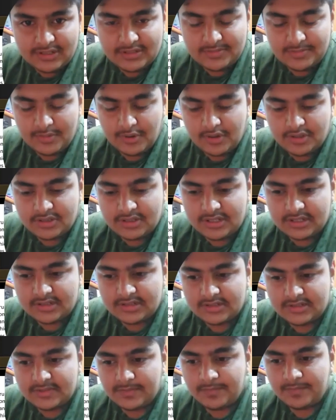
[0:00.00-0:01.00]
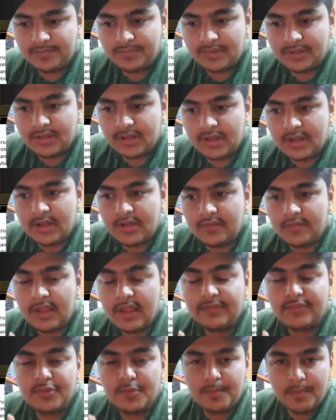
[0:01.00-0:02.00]
this process,
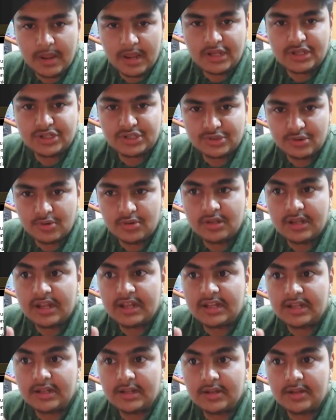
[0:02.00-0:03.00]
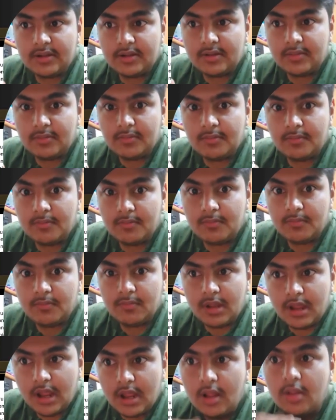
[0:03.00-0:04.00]
we have to make sure that
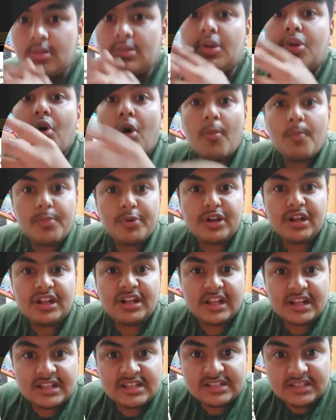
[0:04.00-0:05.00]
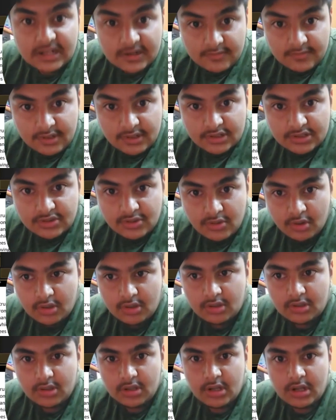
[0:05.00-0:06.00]
the component itself does
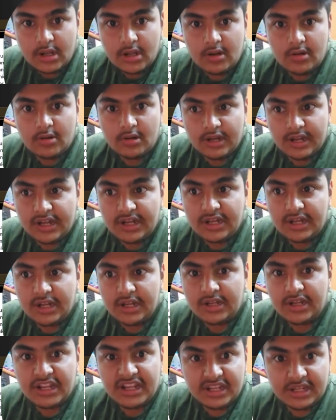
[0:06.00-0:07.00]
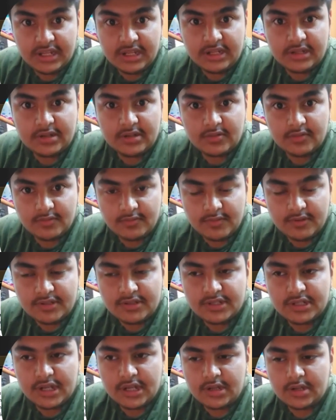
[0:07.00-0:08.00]
not radiate heat,
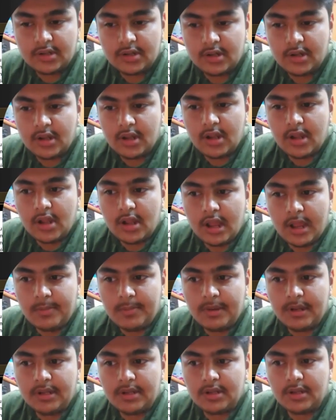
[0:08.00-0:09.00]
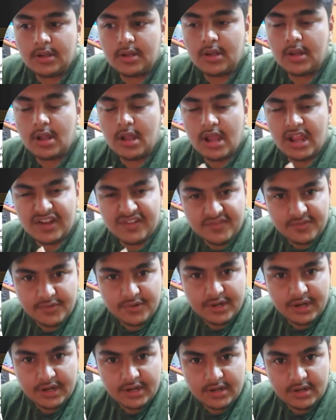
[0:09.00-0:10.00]
which can emit
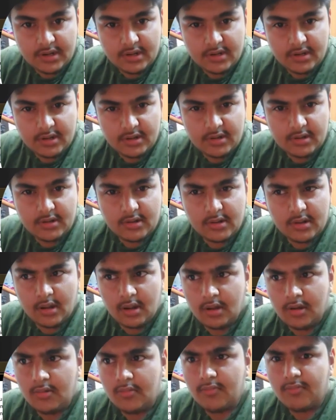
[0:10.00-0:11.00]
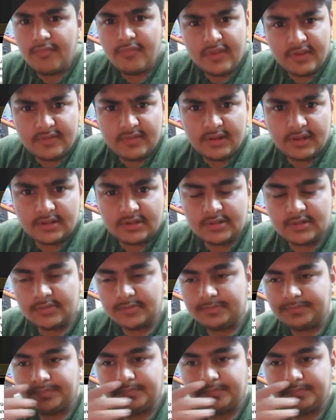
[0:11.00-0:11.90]
infrared wavelengths.